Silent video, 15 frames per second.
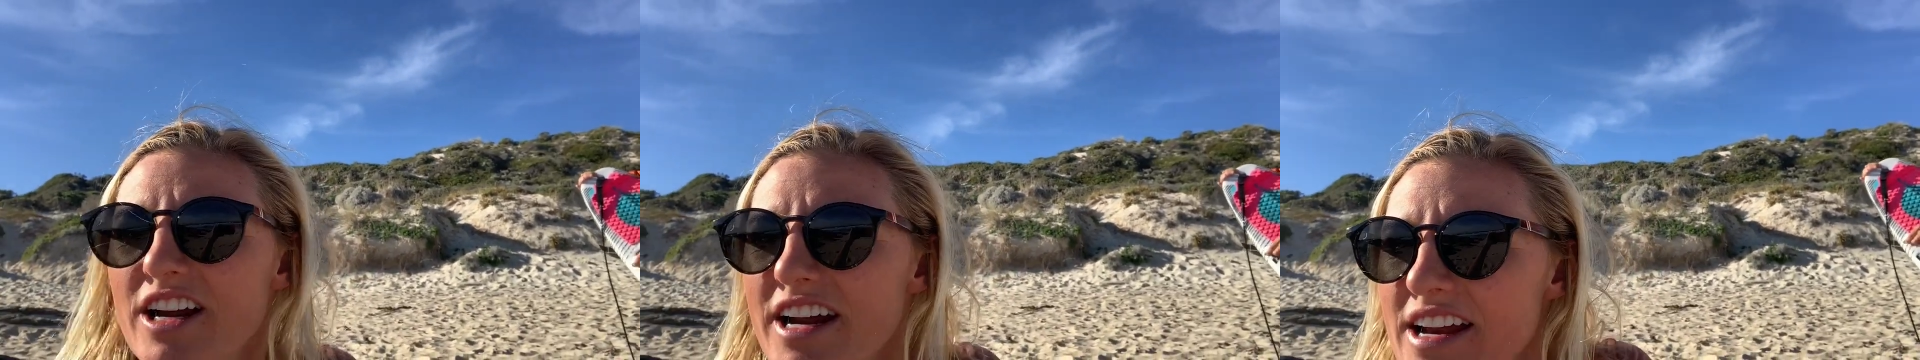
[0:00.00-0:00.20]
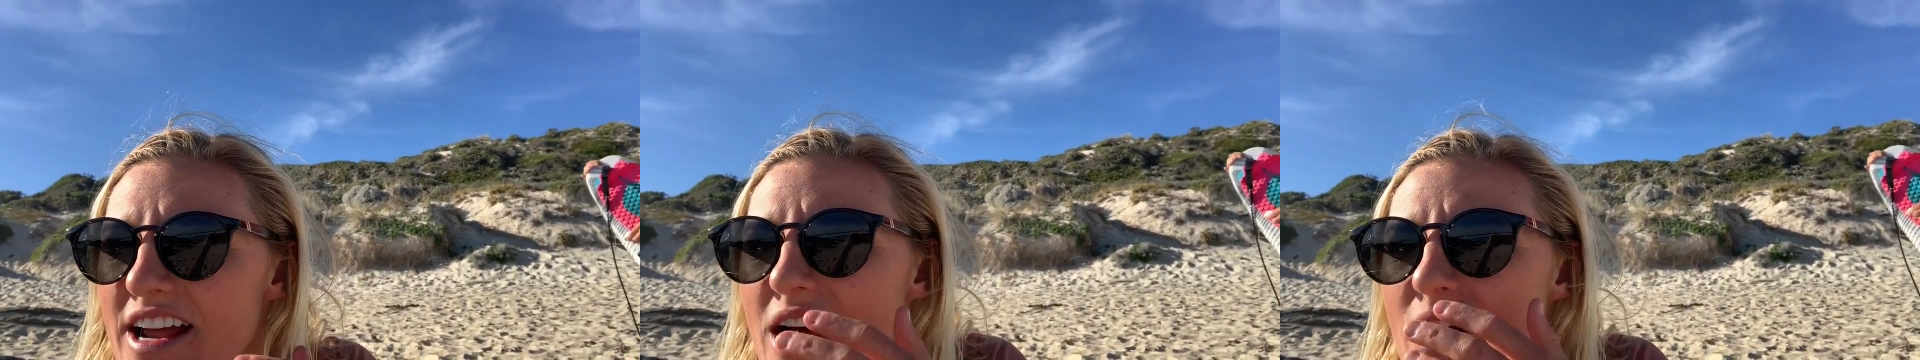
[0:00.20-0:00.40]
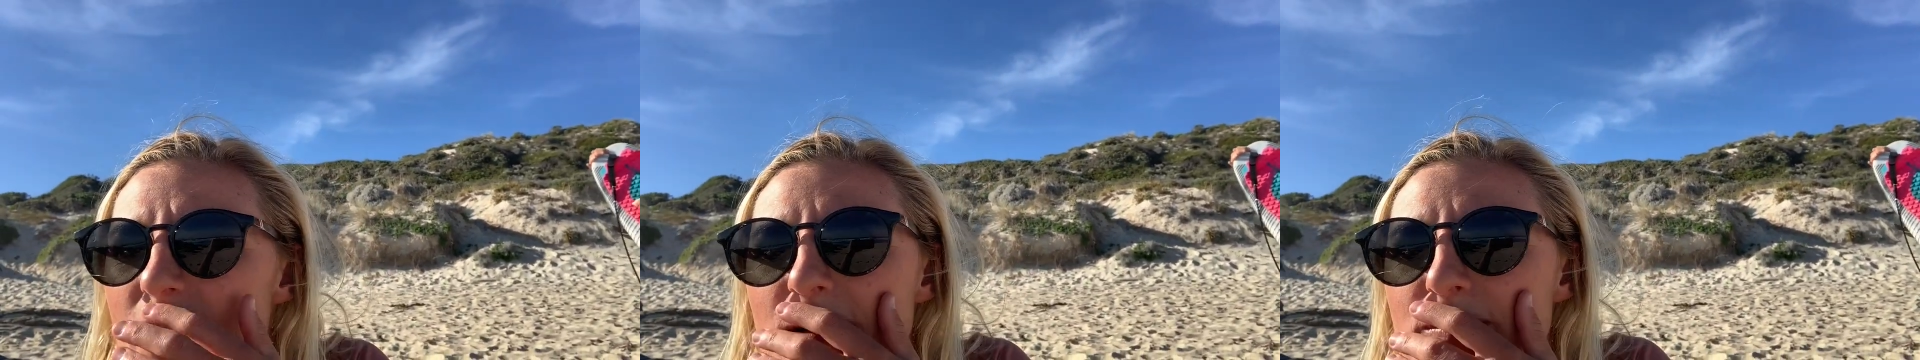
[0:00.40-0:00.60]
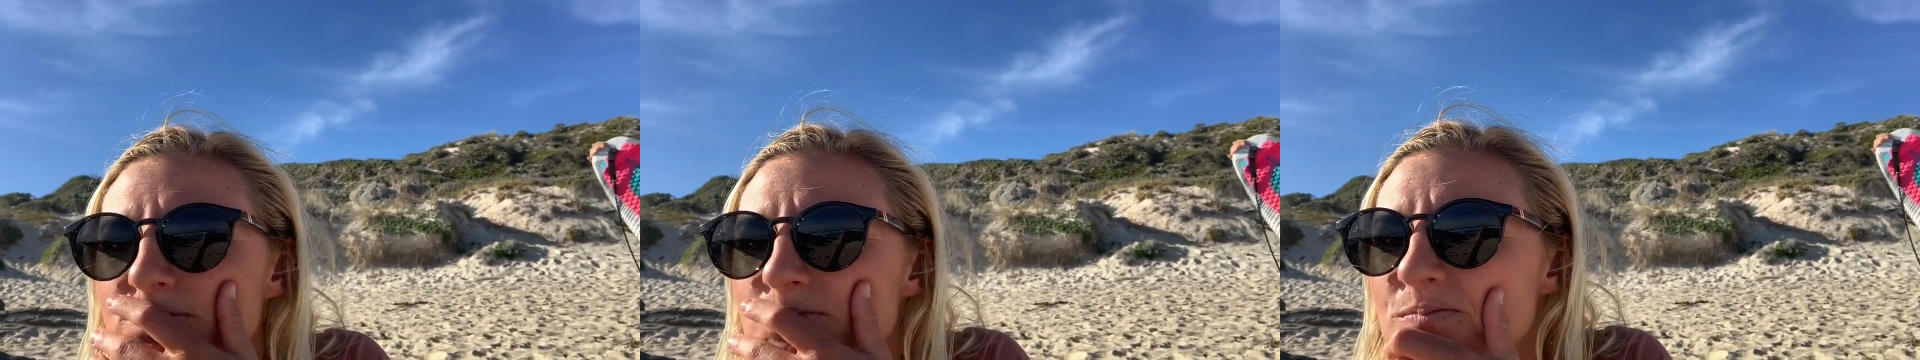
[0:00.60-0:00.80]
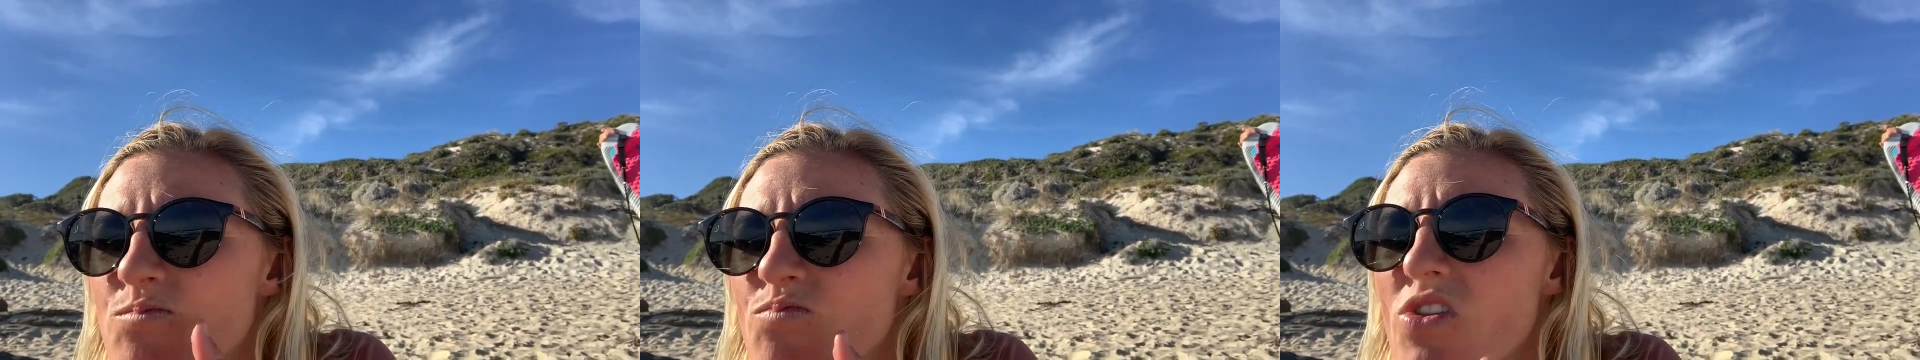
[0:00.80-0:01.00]
right now, and
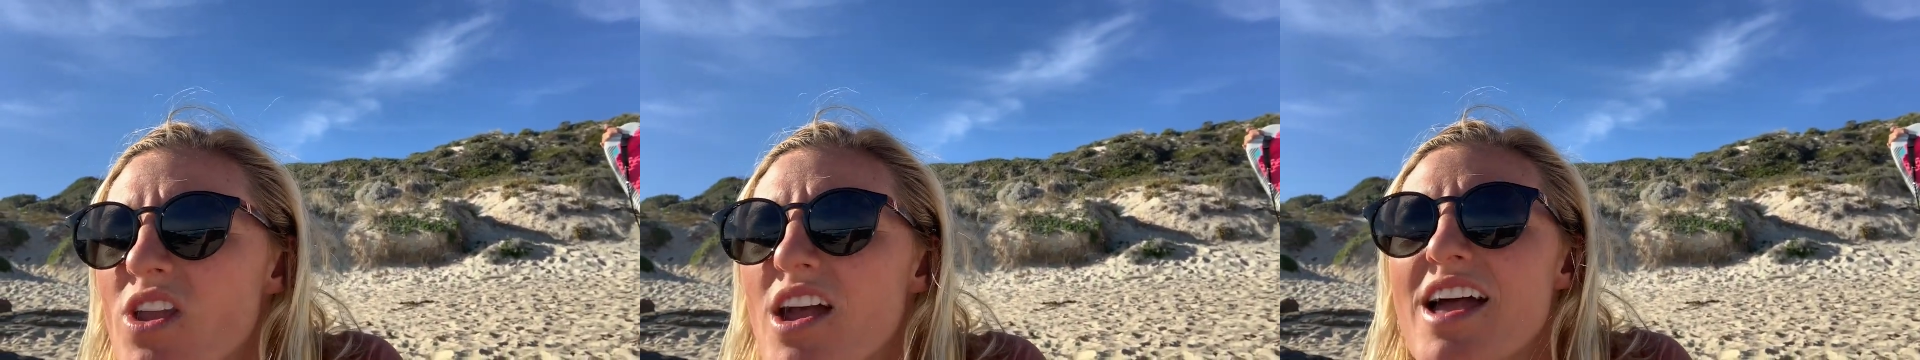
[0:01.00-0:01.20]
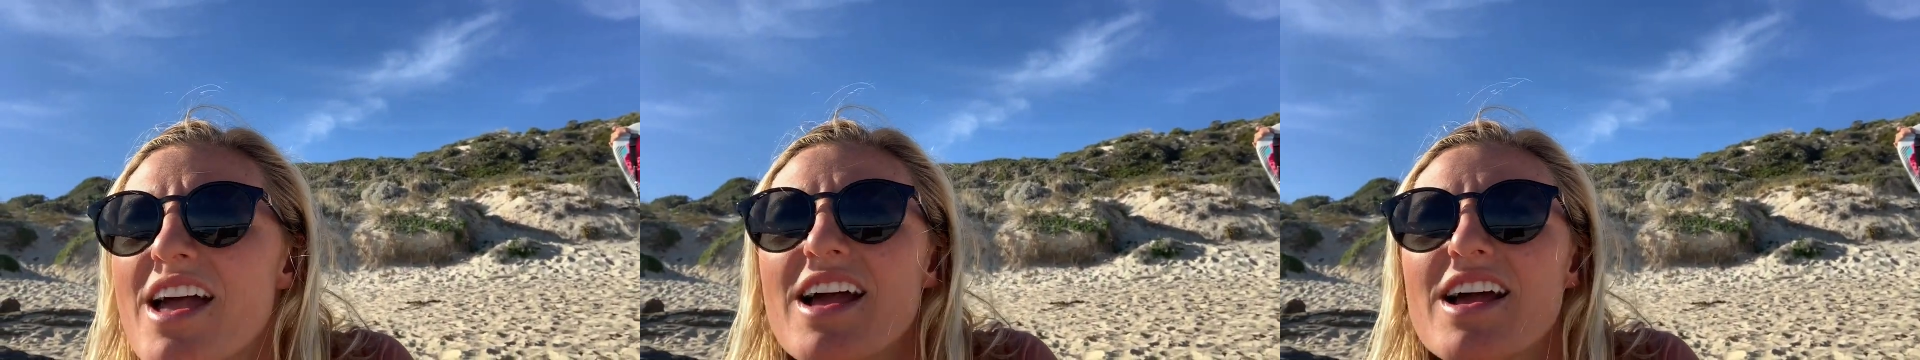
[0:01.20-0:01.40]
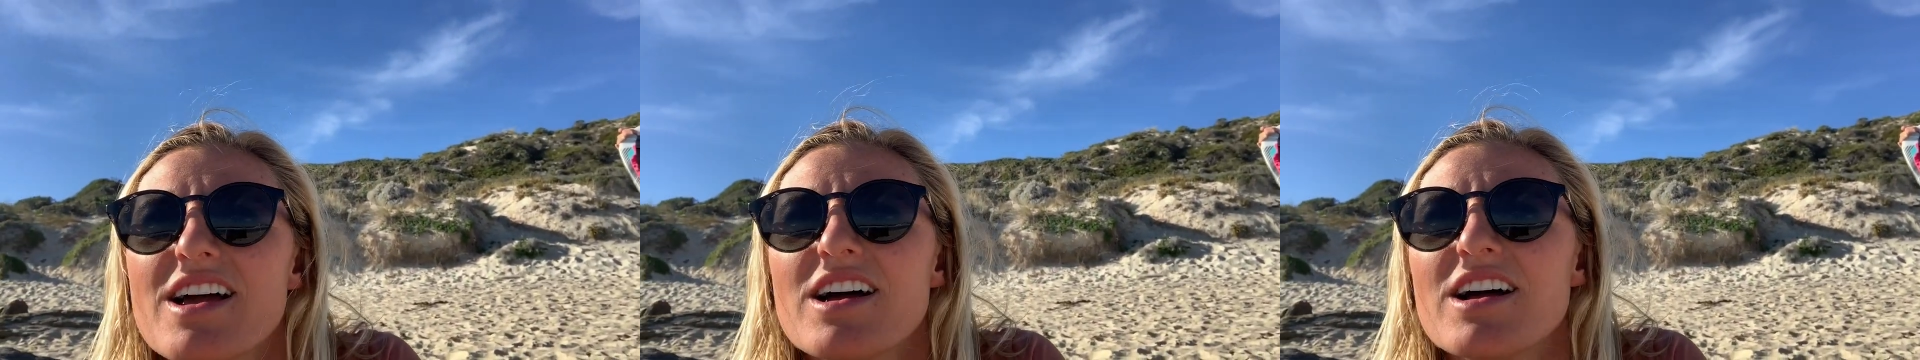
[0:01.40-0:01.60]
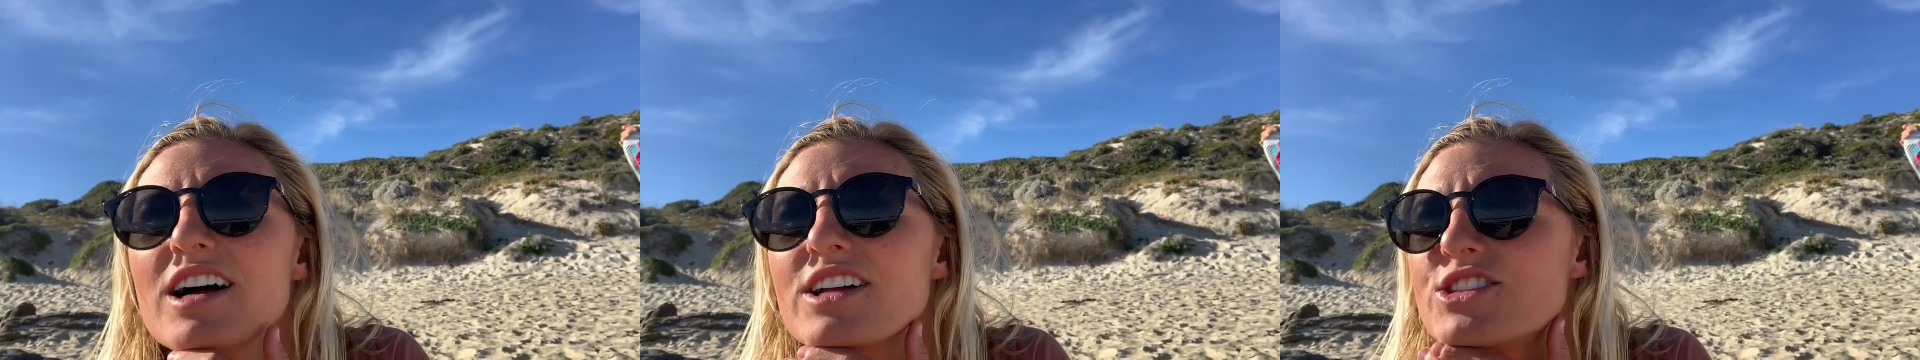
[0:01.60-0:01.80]
uh -huh.